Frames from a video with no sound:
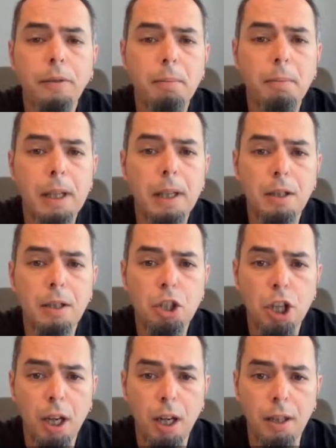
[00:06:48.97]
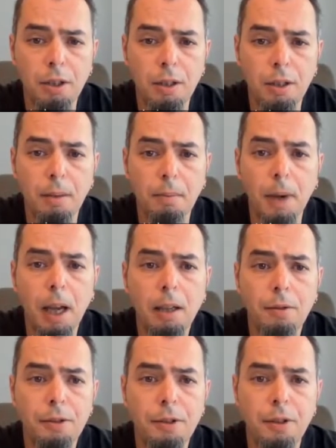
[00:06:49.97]
of the biggest challenges that the
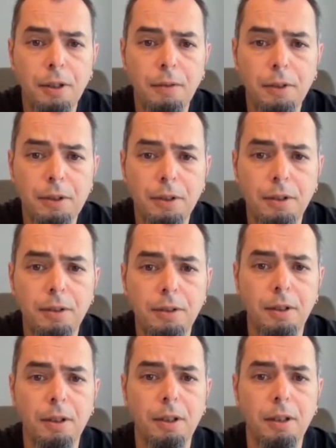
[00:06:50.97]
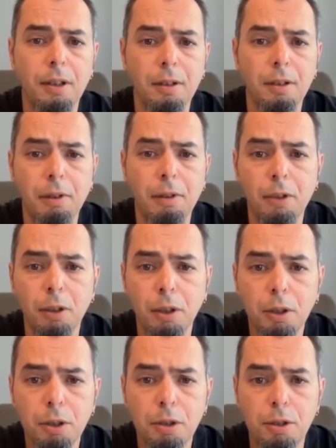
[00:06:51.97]
microservices
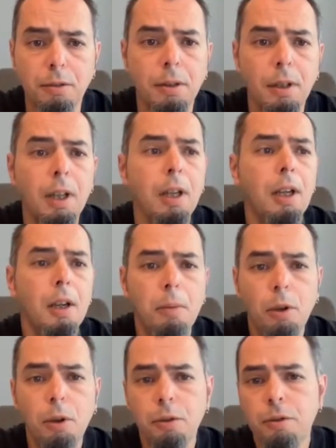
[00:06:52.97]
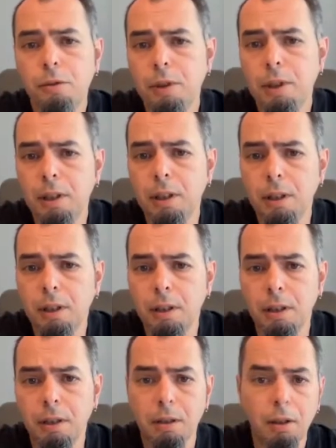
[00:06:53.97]
revolution posed to
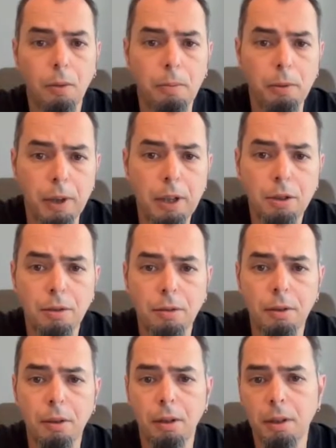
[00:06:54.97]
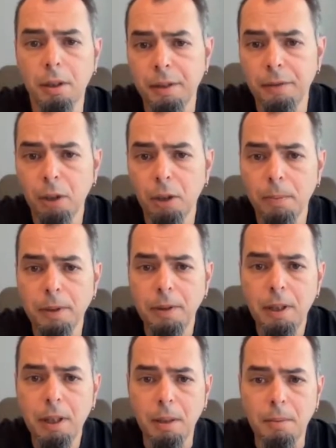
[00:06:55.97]
the operational and development
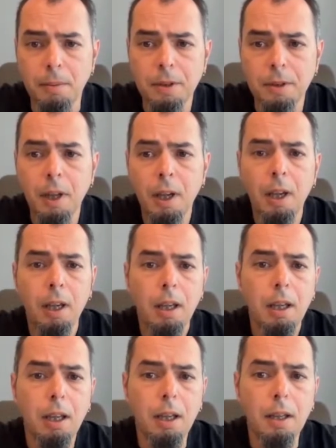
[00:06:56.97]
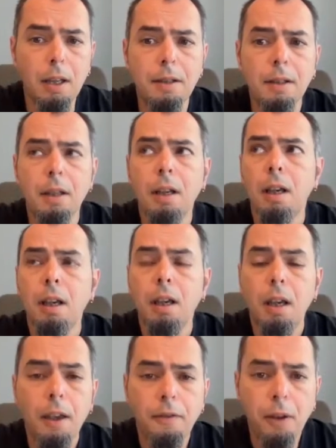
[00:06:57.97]
teams is
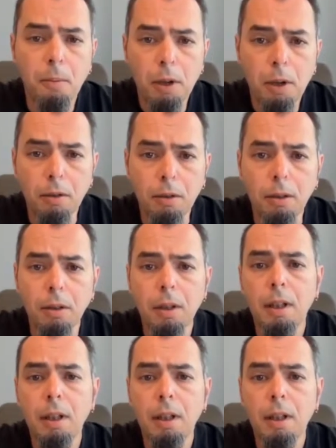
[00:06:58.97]
ephemeral,